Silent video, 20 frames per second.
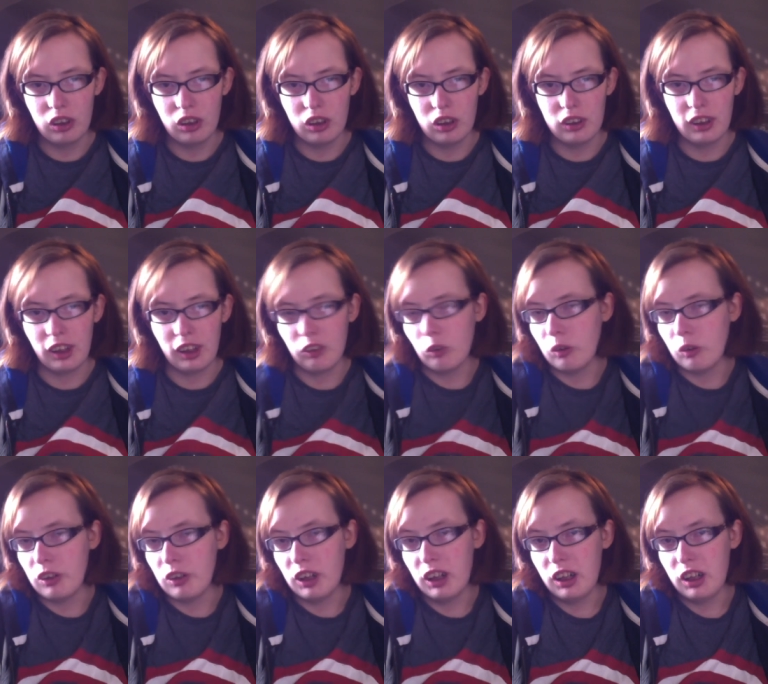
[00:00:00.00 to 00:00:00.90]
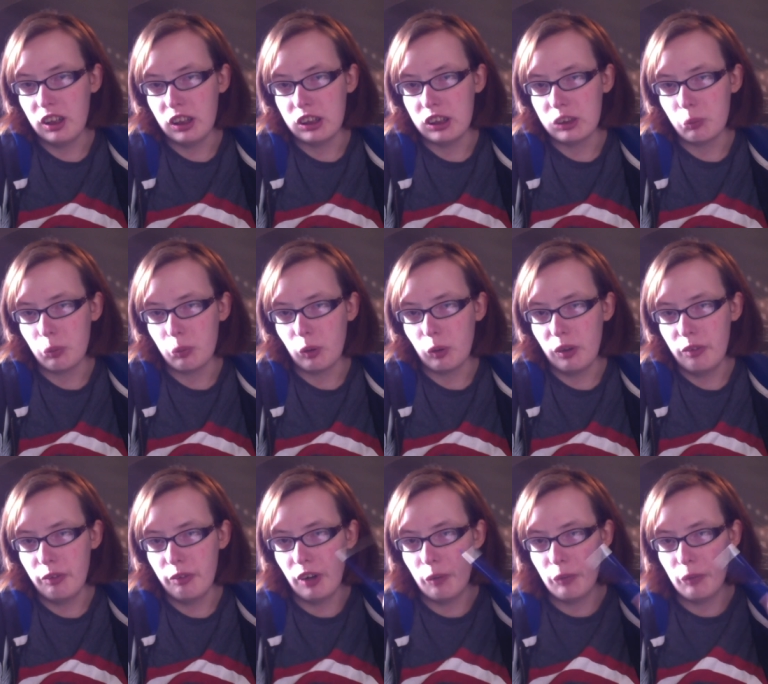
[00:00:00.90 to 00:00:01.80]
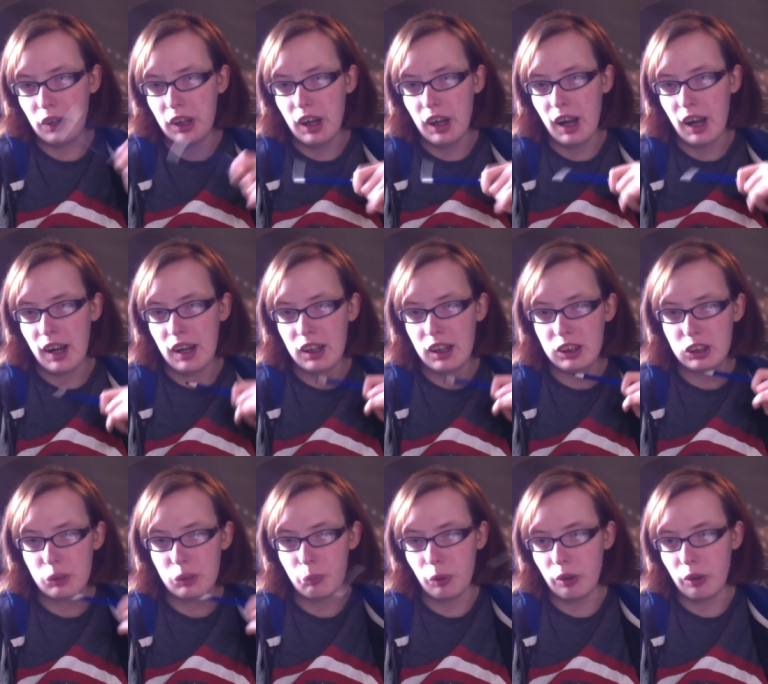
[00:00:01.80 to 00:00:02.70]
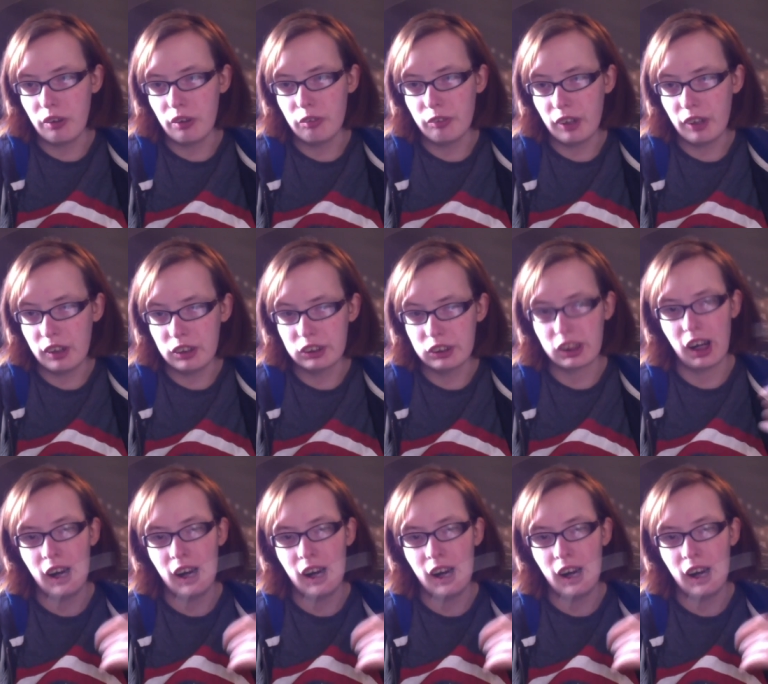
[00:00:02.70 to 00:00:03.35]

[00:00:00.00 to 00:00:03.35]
that's all you need is supportive family and supportive friends.